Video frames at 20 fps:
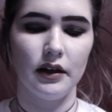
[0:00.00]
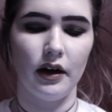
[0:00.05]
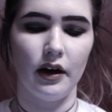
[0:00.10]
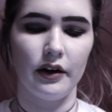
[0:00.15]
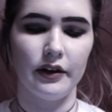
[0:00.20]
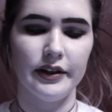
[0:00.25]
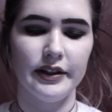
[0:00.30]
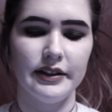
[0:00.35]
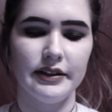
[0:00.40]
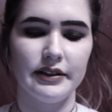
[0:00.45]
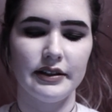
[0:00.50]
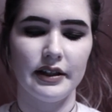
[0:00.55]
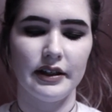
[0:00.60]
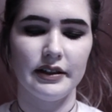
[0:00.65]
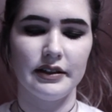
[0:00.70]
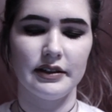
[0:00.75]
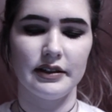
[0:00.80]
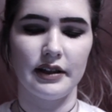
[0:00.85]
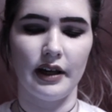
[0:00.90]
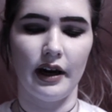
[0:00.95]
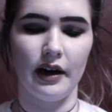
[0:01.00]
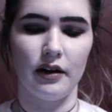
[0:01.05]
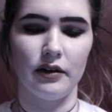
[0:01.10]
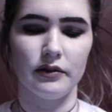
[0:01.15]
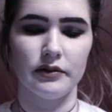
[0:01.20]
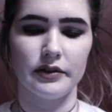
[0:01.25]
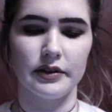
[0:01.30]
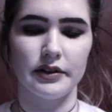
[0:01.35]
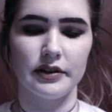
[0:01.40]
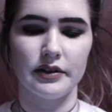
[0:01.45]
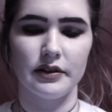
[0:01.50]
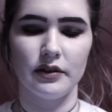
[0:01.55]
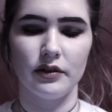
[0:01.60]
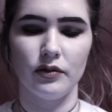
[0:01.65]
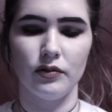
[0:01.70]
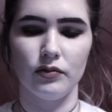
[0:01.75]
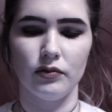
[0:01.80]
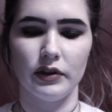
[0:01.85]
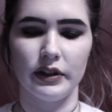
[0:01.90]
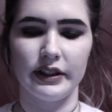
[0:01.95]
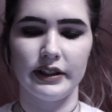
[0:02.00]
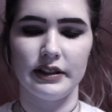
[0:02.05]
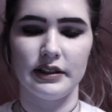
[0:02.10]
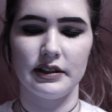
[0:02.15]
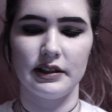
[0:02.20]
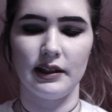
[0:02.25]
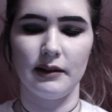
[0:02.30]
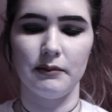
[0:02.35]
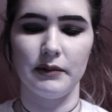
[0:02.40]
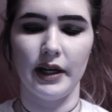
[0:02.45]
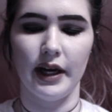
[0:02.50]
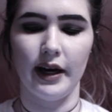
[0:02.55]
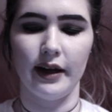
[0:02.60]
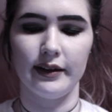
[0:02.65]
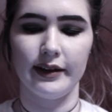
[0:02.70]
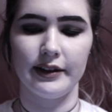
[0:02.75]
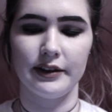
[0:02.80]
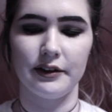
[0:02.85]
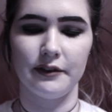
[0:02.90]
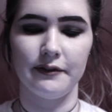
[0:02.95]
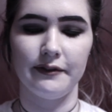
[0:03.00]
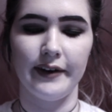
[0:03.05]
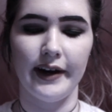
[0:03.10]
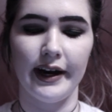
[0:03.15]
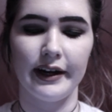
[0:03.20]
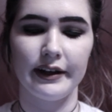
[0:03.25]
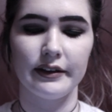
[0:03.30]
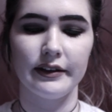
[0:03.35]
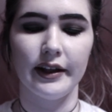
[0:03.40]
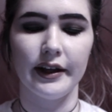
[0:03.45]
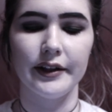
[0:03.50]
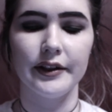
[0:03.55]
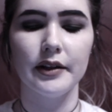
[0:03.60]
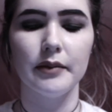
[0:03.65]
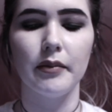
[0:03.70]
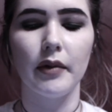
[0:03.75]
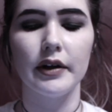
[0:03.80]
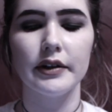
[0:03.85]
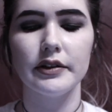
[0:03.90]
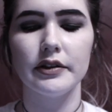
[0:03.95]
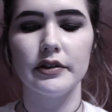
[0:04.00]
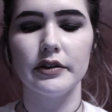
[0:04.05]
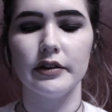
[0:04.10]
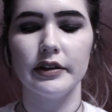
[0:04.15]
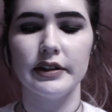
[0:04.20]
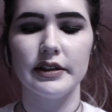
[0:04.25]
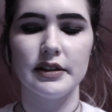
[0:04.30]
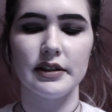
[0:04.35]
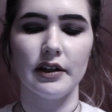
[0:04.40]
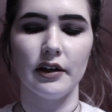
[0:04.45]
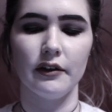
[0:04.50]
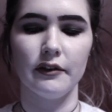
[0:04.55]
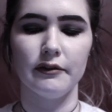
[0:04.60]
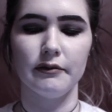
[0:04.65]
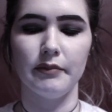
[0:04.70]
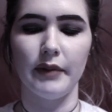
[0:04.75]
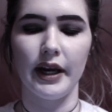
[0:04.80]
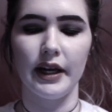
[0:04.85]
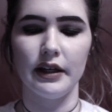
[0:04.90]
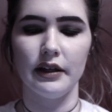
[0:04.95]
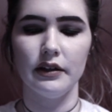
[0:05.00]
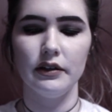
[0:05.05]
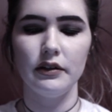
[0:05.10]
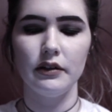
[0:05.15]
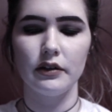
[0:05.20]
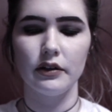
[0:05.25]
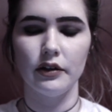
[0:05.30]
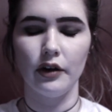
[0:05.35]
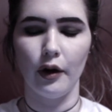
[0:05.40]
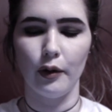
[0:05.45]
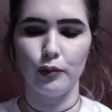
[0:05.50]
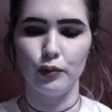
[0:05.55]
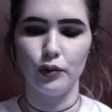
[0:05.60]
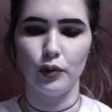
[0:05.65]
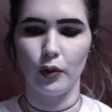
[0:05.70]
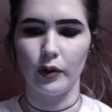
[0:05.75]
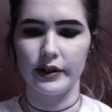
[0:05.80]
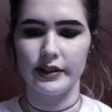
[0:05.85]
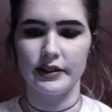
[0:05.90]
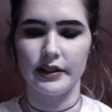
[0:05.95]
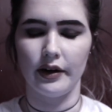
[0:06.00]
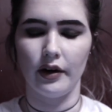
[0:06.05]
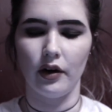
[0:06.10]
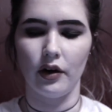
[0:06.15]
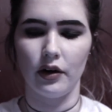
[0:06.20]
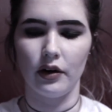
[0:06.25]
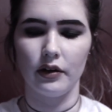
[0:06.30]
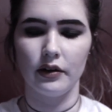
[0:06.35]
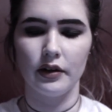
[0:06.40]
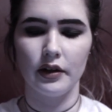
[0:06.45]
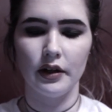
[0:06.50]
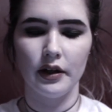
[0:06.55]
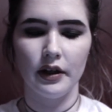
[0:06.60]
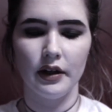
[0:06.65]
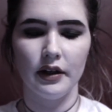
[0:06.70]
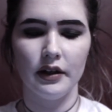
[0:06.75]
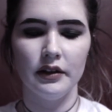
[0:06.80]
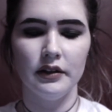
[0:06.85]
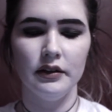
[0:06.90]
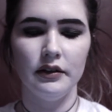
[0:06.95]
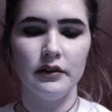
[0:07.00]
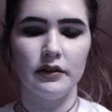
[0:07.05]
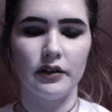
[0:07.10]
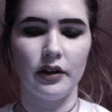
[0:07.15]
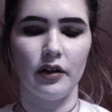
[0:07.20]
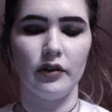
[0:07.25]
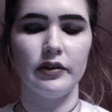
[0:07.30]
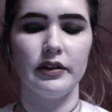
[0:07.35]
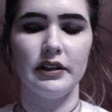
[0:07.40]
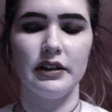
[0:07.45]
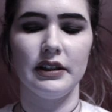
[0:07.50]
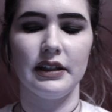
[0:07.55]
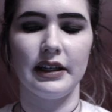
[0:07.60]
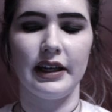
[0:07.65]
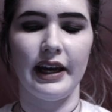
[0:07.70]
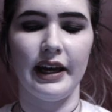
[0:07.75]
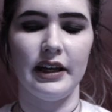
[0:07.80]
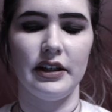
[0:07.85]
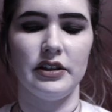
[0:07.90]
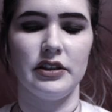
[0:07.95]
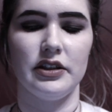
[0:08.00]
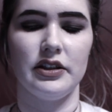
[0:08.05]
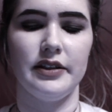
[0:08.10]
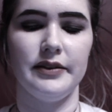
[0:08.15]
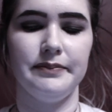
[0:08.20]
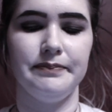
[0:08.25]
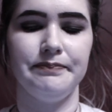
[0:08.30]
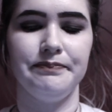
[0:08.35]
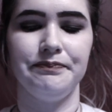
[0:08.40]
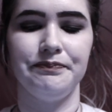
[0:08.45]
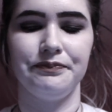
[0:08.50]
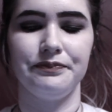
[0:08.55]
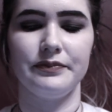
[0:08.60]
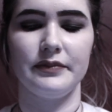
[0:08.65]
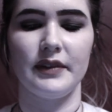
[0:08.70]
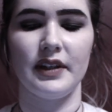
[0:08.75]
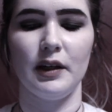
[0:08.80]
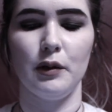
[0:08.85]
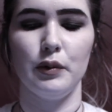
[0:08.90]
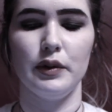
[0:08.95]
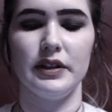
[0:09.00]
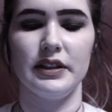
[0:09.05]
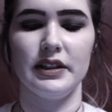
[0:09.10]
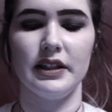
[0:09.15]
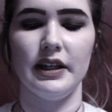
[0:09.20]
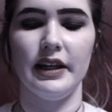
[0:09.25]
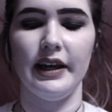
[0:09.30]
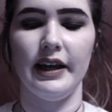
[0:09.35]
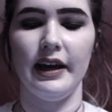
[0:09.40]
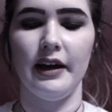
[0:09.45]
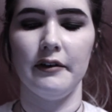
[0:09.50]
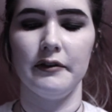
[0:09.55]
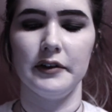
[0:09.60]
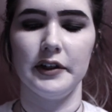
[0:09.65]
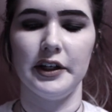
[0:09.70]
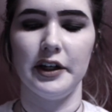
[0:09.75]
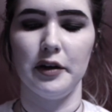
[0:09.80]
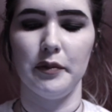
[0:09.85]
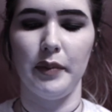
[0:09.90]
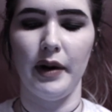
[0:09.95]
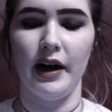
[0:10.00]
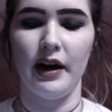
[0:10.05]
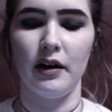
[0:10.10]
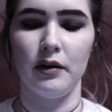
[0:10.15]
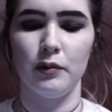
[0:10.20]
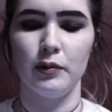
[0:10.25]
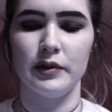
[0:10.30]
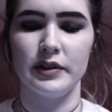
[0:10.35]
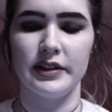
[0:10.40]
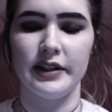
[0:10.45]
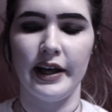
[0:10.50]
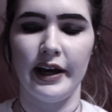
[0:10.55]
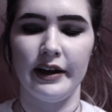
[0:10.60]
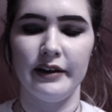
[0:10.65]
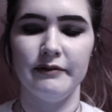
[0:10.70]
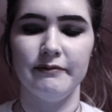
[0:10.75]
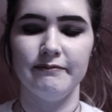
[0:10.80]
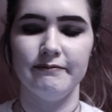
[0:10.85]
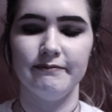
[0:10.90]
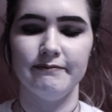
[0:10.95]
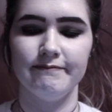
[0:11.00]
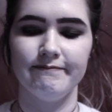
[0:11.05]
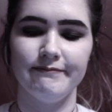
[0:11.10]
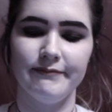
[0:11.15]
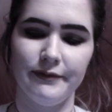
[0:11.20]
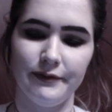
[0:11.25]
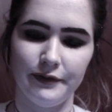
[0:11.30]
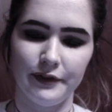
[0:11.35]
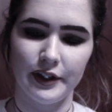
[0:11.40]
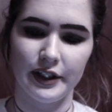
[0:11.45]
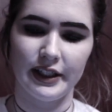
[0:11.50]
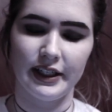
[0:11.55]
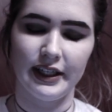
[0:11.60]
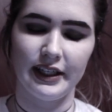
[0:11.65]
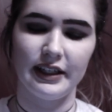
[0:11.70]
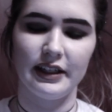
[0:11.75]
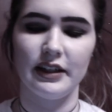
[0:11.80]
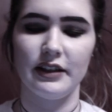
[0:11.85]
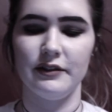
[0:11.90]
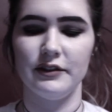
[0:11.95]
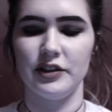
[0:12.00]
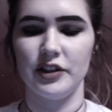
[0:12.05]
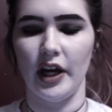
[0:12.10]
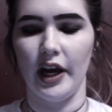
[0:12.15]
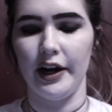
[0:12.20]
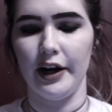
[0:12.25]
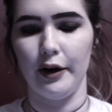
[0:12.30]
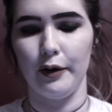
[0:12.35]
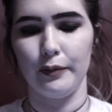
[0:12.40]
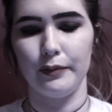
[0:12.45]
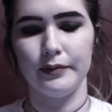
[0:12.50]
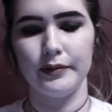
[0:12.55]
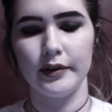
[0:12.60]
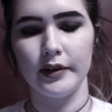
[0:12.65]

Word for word: All these sounds really seem to highlight the fact that the monster itself made no noise at all. The only indication it was ever nearby was that freaking shadow.